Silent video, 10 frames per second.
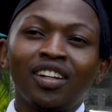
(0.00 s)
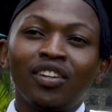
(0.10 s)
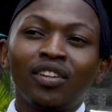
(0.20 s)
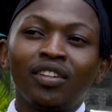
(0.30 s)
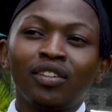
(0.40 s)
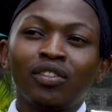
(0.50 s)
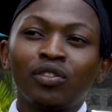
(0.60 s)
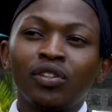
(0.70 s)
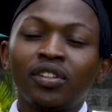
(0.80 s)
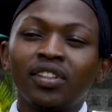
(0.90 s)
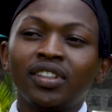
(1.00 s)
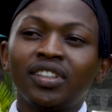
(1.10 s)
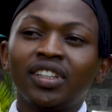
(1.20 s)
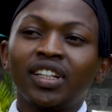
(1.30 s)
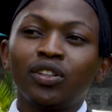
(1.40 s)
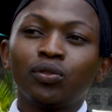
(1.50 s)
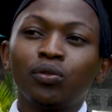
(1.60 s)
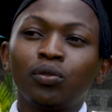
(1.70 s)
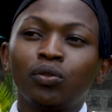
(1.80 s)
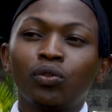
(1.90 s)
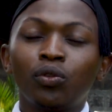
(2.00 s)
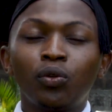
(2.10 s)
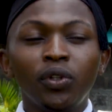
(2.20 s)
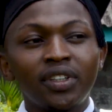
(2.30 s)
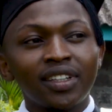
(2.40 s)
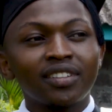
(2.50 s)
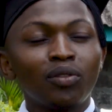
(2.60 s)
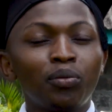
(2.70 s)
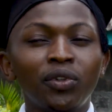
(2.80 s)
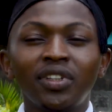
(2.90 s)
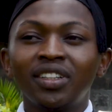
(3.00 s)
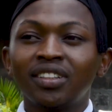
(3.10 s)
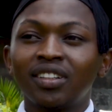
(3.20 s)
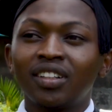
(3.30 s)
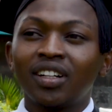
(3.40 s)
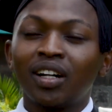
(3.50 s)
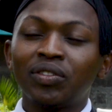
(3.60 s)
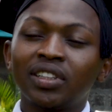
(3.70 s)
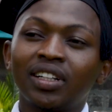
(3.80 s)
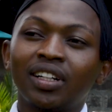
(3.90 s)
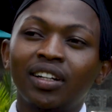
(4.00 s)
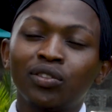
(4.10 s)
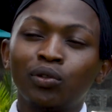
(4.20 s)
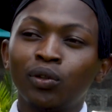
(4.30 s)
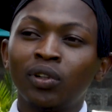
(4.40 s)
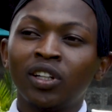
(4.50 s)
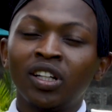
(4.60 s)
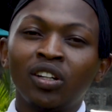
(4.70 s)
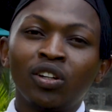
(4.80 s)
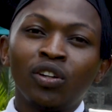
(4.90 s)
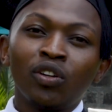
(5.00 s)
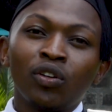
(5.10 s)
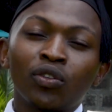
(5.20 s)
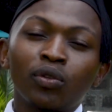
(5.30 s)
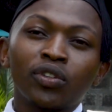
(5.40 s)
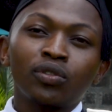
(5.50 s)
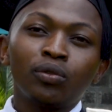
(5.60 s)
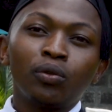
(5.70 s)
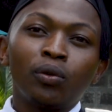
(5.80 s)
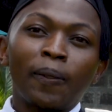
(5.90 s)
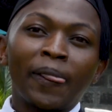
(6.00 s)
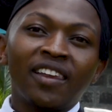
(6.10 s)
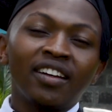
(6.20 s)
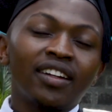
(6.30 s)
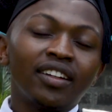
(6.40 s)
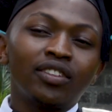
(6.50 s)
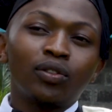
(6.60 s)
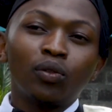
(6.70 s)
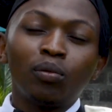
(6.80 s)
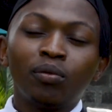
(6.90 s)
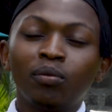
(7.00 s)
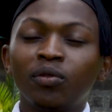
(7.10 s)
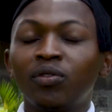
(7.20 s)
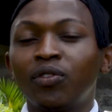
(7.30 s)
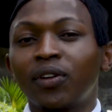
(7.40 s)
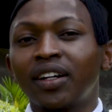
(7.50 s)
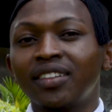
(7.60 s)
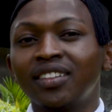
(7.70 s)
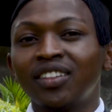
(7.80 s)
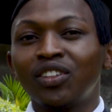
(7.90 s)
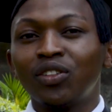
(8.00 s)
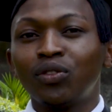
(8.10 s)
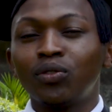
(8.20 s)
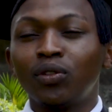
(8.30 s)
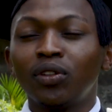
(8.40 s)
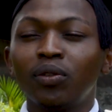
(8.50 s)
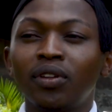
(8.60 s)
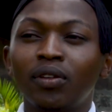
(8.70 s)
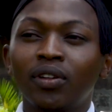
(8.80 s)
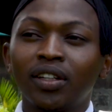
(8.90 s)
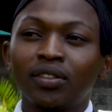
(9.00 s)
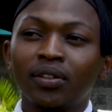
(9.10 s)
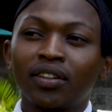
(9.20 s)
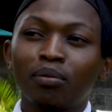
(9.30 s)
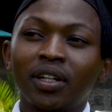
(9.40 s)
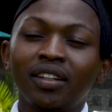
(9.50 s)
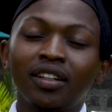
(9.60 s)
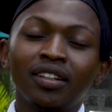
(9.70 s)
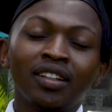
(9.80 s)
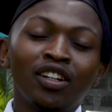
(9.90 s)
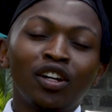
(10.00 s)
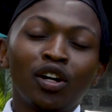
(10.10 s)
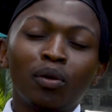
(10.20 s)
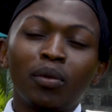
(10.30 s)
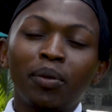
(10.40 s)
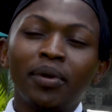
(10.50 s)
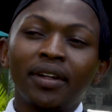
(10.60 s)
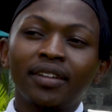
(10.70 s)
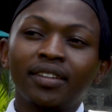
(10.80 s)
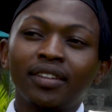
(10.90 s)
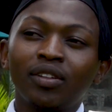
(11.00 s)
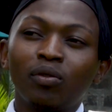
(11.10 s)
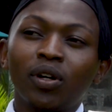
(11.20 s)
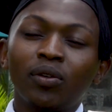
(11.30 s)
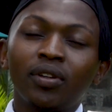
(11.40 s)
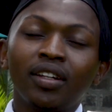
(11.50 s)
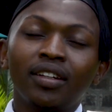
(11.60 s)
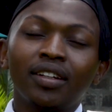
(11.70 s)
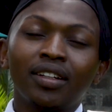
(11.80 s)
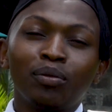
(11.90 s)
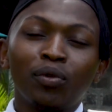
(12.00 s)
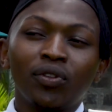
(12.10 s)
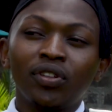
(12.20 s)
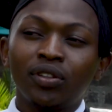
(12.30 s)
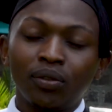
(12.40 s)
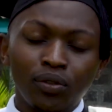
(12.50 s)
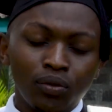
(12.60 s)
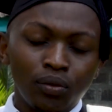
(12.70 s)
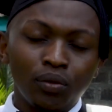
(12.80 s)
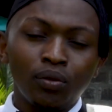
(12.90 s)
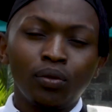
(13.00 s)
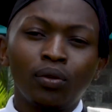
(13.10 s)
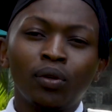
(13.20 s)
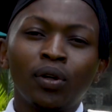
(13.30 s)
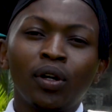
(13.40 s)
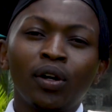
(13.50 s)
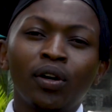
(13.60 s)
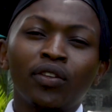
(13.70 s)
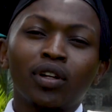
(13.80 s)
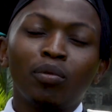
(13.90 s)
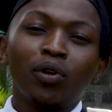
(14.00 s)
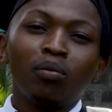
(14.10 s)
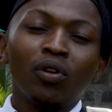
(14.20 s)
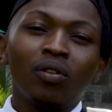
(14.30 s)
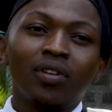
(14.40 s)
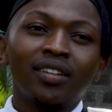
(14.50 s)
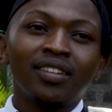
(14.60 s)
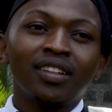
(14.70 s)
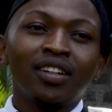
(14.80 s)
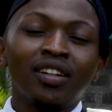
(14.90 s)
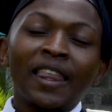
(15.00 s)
and she had to quit at some point after high school so as to create room for us to continue with education, as by then my parents were not in that position to support both of us.